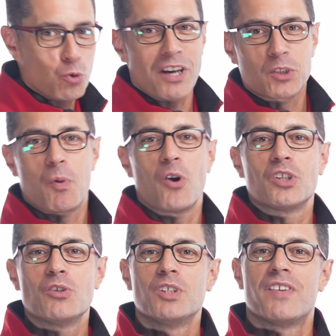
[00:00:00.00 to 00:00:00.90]
to explore
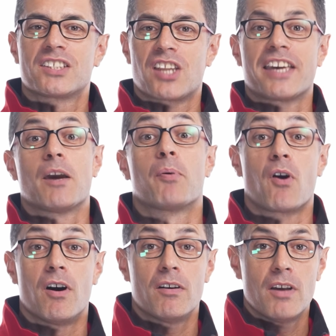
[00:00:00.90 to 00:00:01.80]
the universe like a
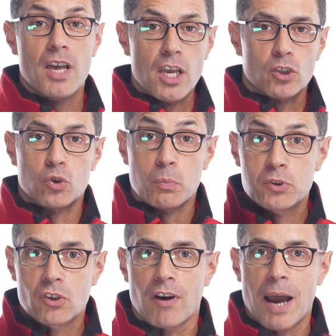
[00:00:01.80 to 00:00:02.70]
pro,
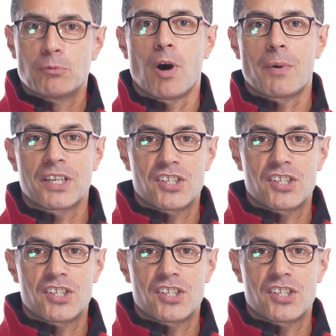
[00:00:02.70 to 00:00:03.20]
subscribe to our